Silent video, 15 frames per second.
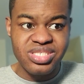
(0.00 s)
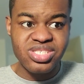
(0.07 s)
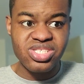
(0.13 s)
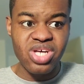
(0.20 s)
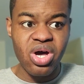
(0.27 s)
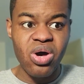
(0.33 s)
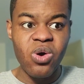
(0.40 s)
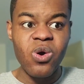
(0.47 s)

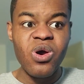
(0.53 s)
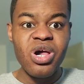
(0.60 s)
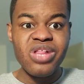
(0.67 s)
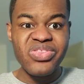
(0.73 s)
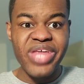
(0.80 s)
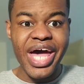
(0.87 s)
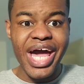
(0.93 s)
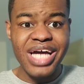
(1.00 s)
So
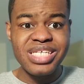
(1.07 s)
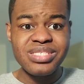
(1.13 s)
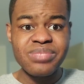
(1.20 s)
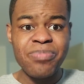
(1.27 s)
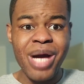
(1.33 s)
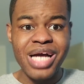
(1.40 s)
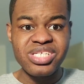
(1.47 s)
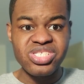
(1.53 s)
the
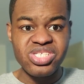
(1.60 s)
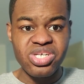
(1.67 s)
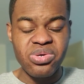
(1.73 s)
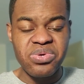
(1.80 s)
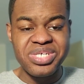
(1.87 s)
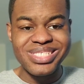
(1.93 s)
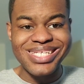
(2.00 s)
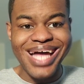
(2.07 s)
Xbox
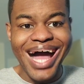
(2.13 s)
Series